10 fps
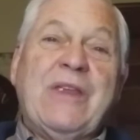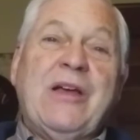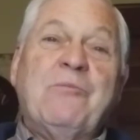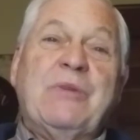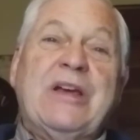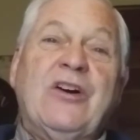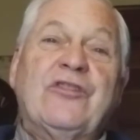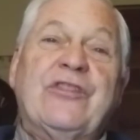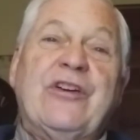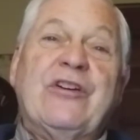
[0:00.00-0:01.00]

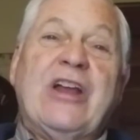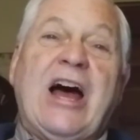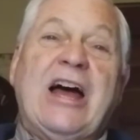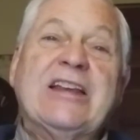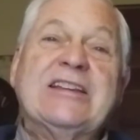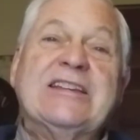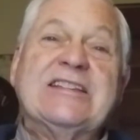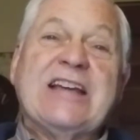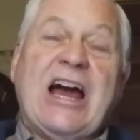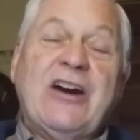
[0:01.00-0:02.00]
because they're not
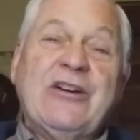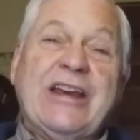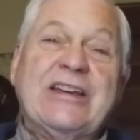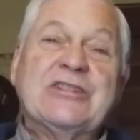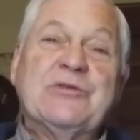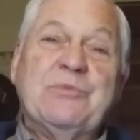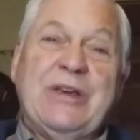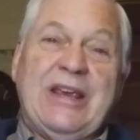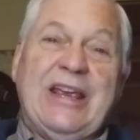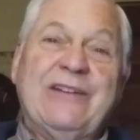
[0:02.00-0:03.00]
desiring to
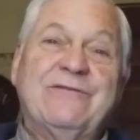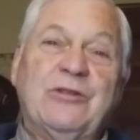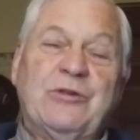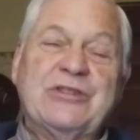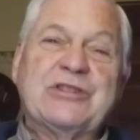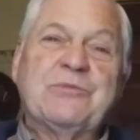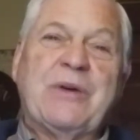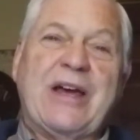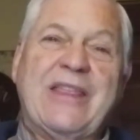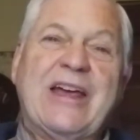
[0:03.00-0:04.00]
be influenced
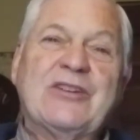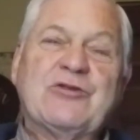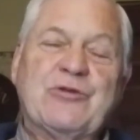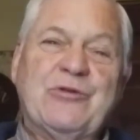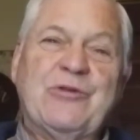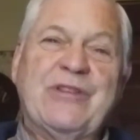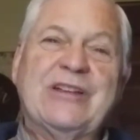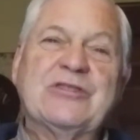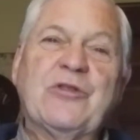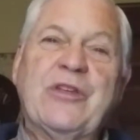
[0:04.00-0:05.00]
by that truth,
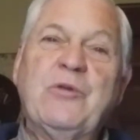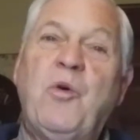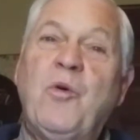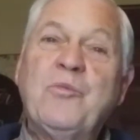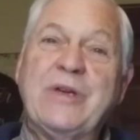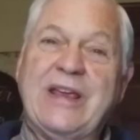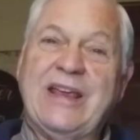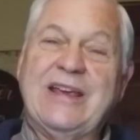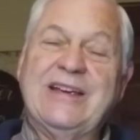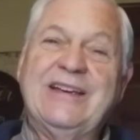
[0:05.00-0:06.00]
and so they won't
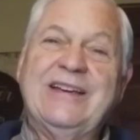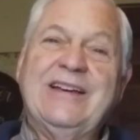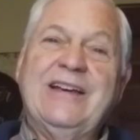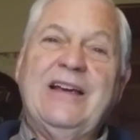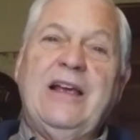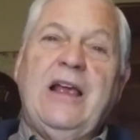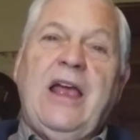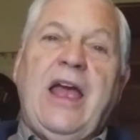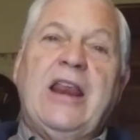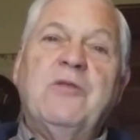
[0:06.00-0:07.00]
be.
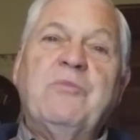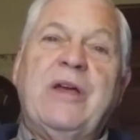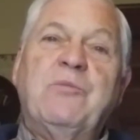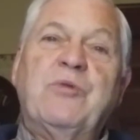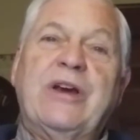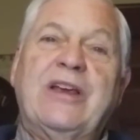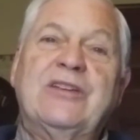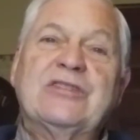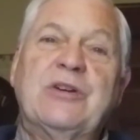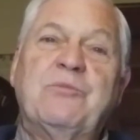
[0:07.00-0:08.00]
And it may bring
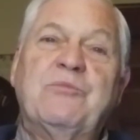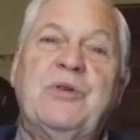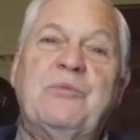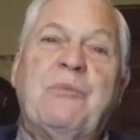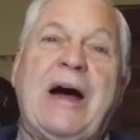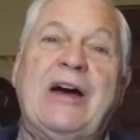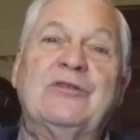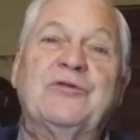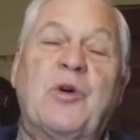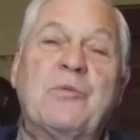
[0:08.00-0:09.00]
some
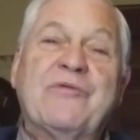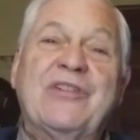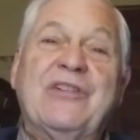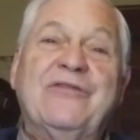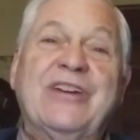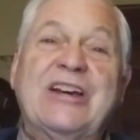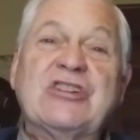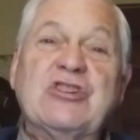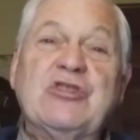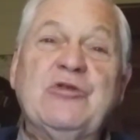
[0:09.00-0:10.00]
mild form of
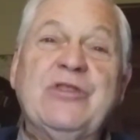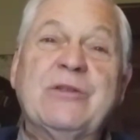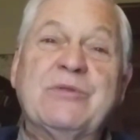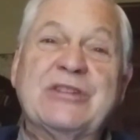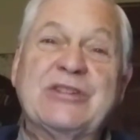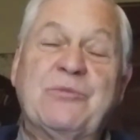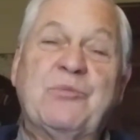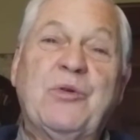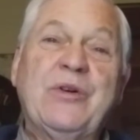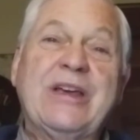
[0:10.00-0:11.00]
conviction to them at some
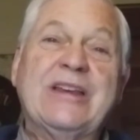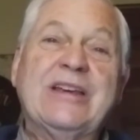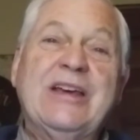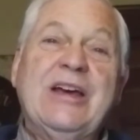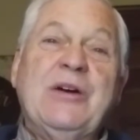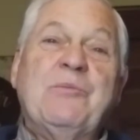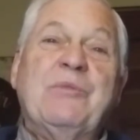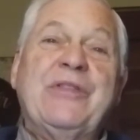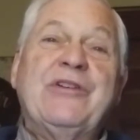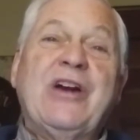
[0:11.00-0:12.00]
point,
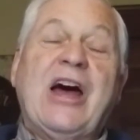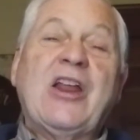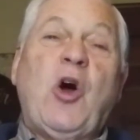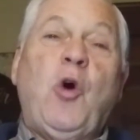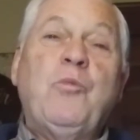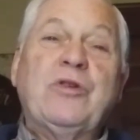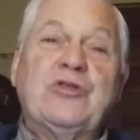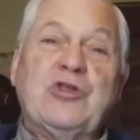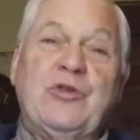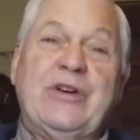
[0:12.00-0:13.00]
but they're not open
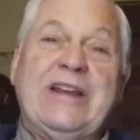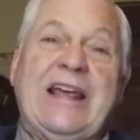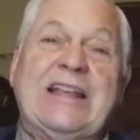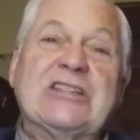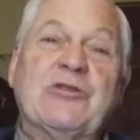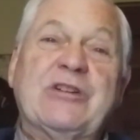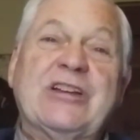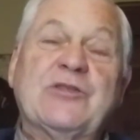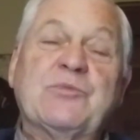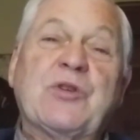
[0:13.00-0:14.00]
to it, and so it
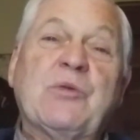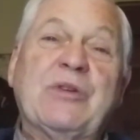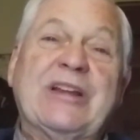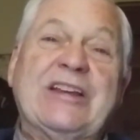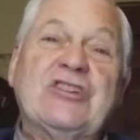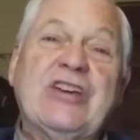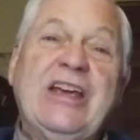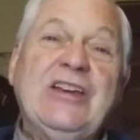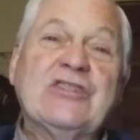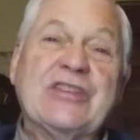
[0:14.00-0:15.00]
doesn't permanently
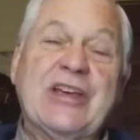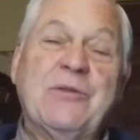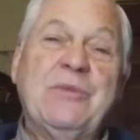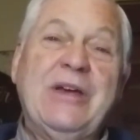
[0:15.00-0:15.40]
change them.